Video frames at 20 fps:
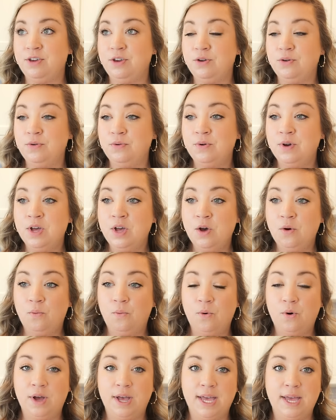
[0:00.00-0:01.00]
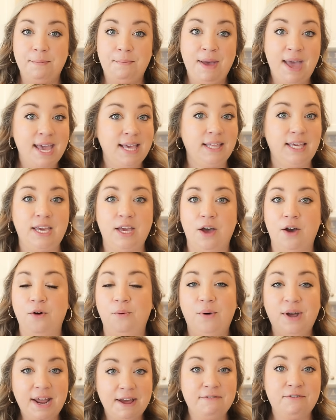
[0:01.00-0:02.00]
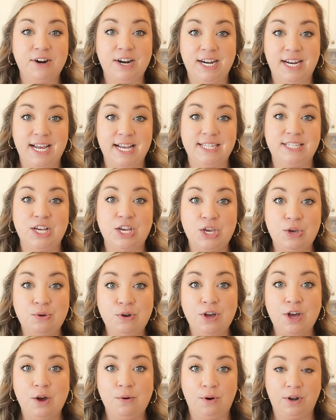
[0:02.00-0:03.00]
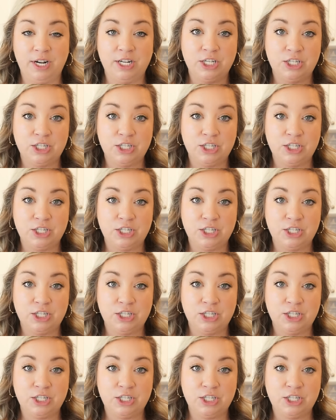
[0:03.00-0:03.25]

you want paleo, whatever it is, you can go on and